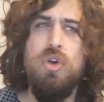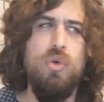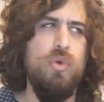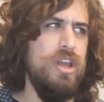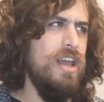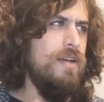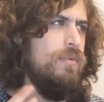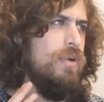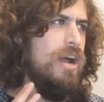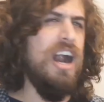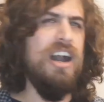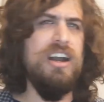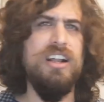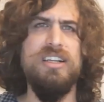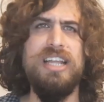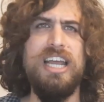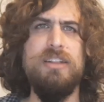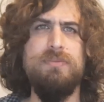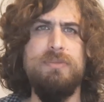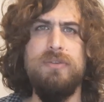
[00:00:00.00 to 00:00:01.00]
We have
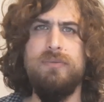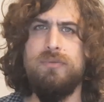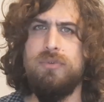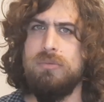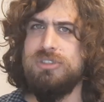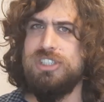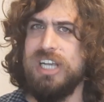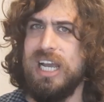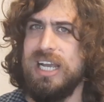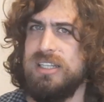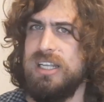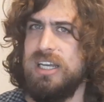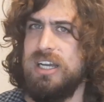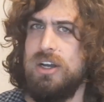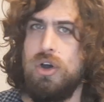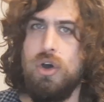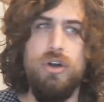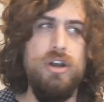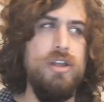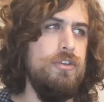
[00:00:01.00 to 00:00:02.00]
Arcanine being from China,
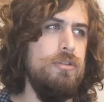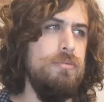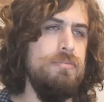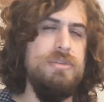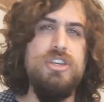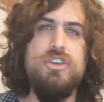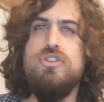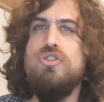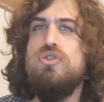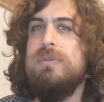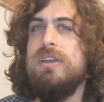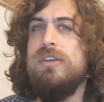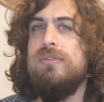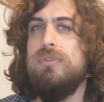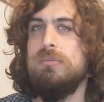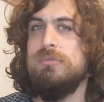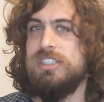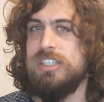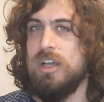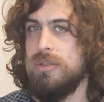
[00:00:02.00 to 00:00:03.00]
or even Mew being
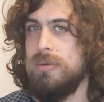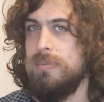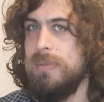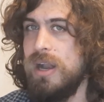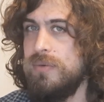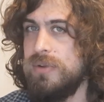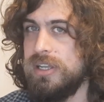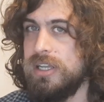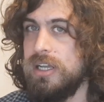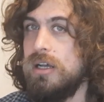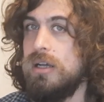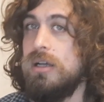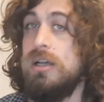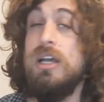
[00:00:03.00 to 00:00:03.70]
from South America.